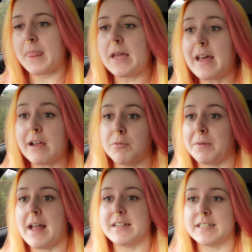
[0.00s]
and i
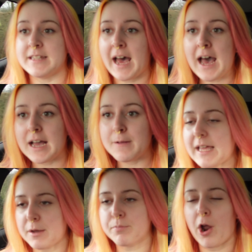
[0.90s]
replied to that
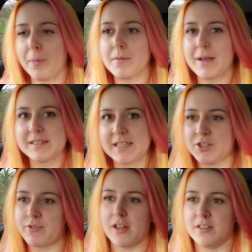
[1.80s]
like a proper
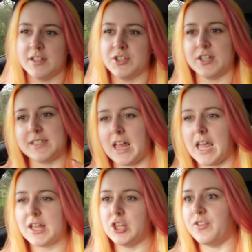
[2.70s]
message rather than just
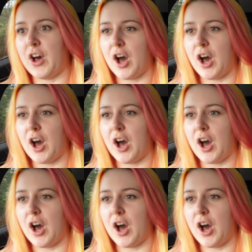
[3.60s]
like love